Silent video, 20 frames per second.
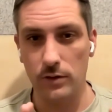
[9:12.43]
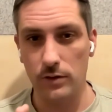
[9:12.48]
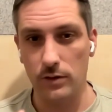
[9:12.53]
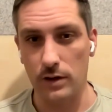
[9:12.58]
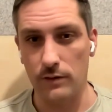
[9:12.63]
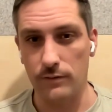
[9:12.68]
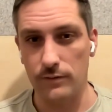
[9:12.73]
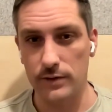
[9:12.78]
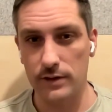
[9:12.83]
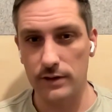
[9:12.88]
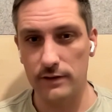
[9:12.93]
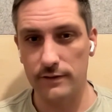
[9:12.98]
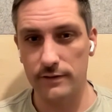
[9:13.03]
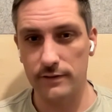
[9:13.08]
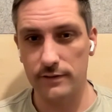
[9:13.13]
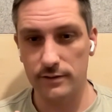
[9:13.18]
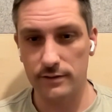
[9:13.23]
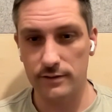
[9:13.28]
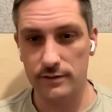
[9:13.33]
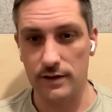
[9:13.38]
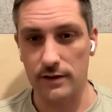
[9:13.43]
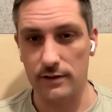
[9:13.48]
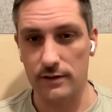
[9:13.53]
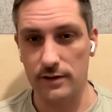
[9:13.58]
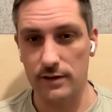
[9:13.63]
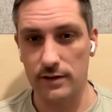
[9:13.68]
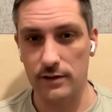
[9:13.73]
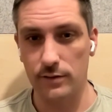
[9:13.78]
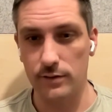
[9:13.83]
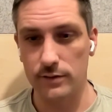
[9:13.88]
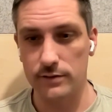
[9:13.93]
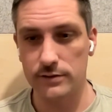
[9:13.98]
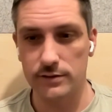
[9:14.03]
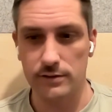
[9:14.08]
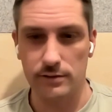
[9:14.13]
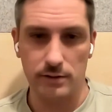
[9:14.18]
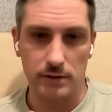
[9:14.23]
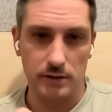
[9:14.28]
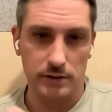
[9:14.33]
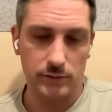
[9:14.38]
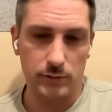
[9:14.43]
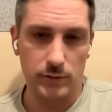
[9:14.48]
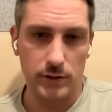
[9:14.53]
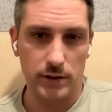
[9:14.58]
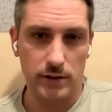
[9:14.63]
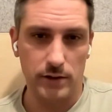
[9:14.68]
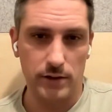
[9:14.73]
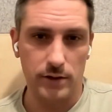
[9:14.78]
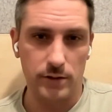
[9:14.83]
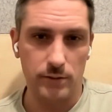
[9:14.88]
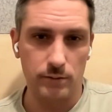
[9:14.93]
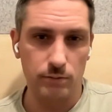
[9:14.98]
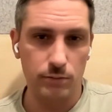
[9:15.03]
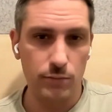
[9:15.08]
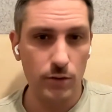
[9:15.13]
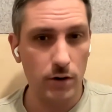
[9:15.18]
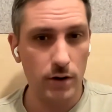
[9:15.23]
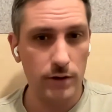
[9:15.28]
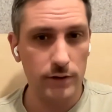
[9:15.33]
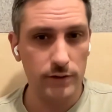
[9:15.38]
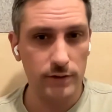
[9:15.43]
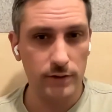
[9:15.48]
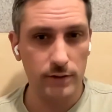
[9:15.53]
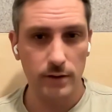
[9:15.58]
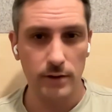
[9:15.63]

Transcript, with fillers: You have these 10 keywords as well in broad